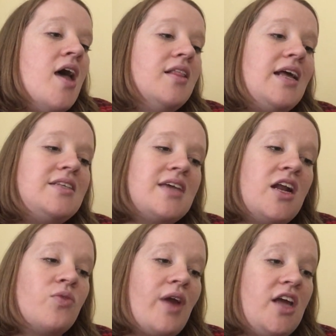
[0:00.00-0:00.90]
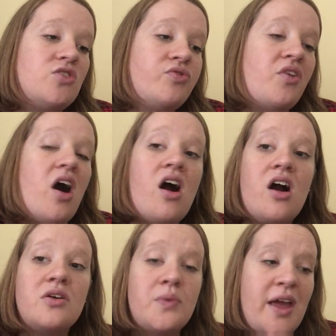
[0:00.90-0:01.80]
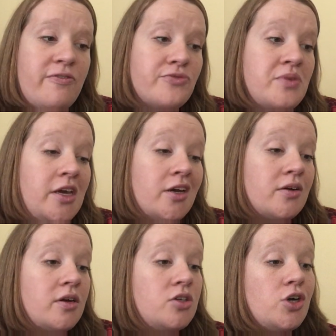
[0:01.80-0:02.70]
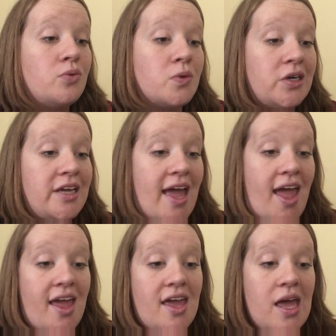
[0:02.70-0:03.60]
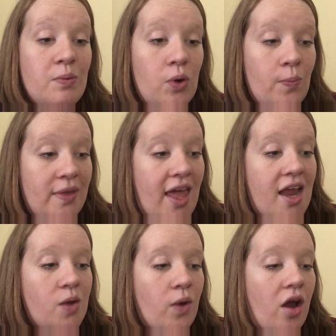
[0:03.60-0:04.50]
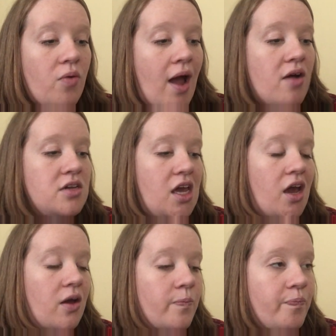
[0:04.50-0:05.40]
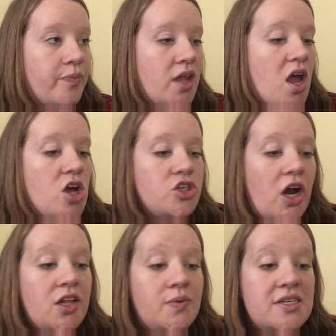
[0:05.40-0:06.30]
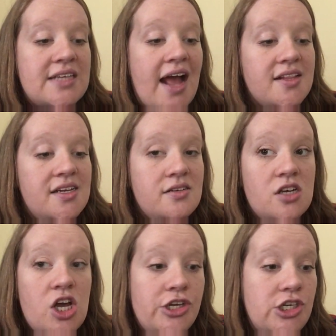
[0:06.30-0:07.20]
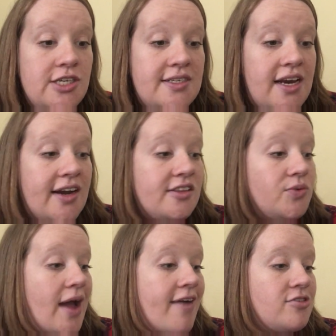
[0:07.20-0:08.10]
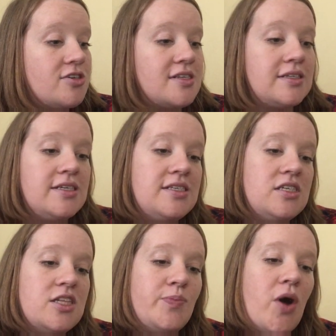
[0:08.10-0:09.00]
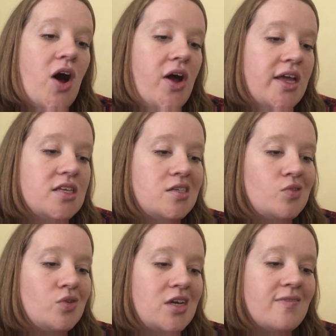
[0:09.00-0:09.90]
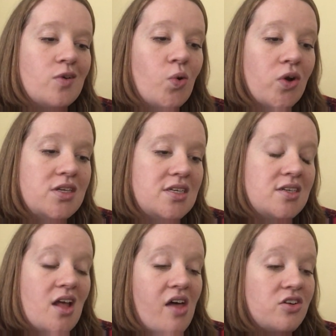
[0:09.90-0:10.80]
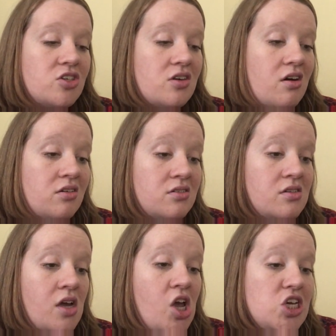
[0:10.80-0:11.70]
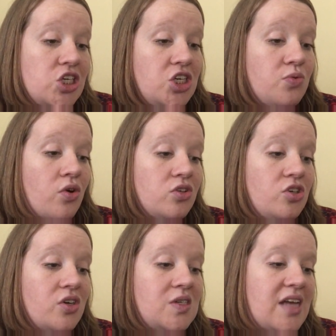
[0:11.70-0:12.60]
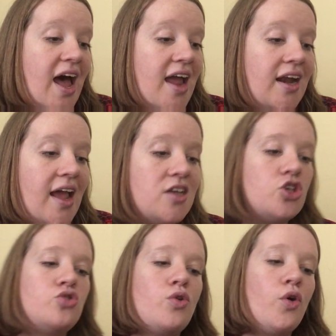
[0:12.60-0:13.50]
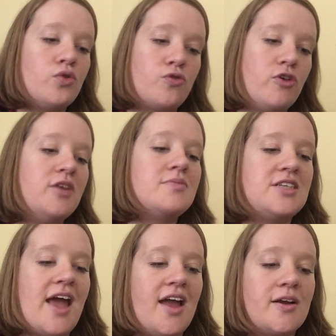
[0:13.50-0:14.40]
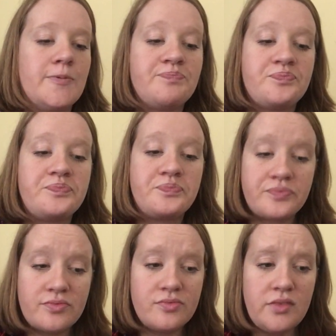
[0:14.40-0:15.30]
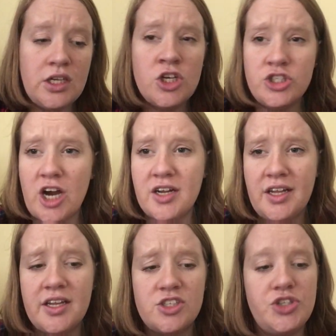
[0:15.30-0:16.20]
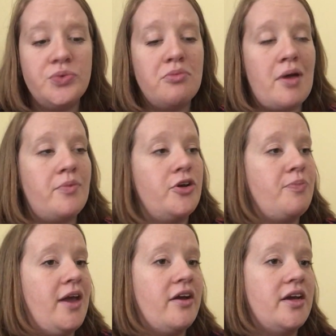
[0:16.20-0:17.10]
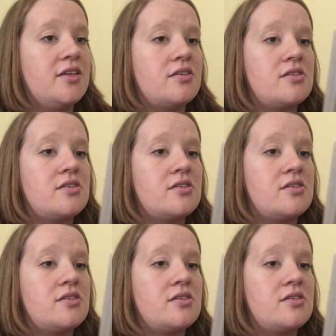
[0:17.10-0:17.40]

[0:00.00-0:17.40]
Let's get a ranch far away from here. Don't worry, Hay. It won't be anywhere around here. Charlotte was silent. She stared at the rafters and listened to the pawing and snorting of the horses in the other stalls. She rolled to her side and stroked Freedom's neck. Charlotte, do you remember your parents?